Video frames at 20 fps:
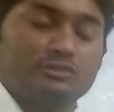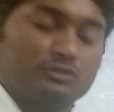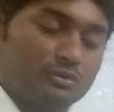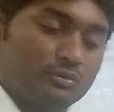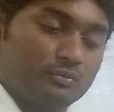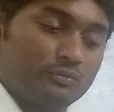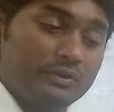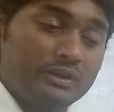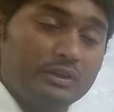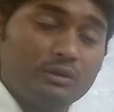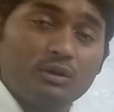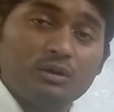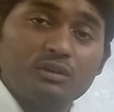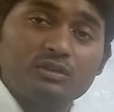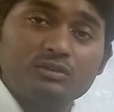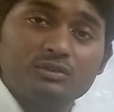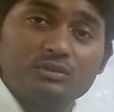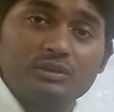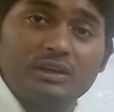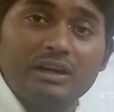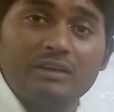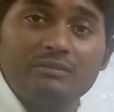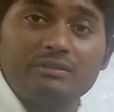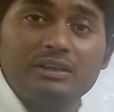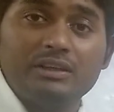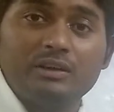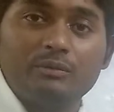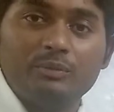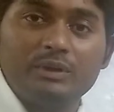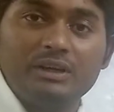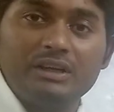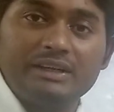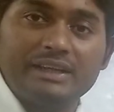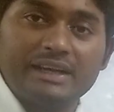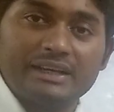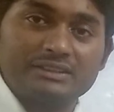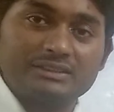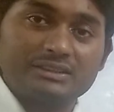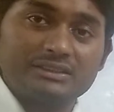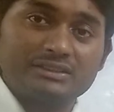So we also have double
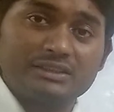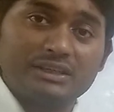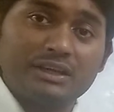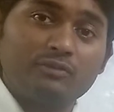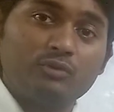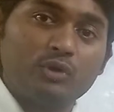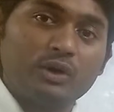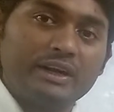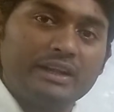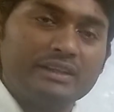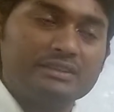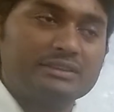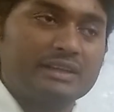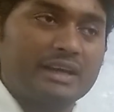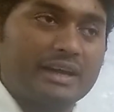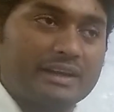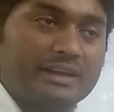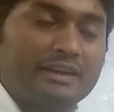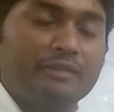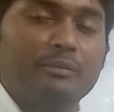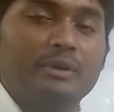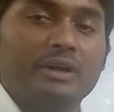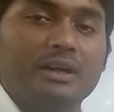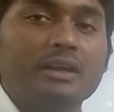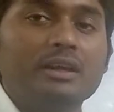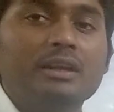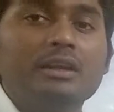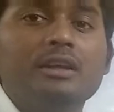taxation avoidance agreement.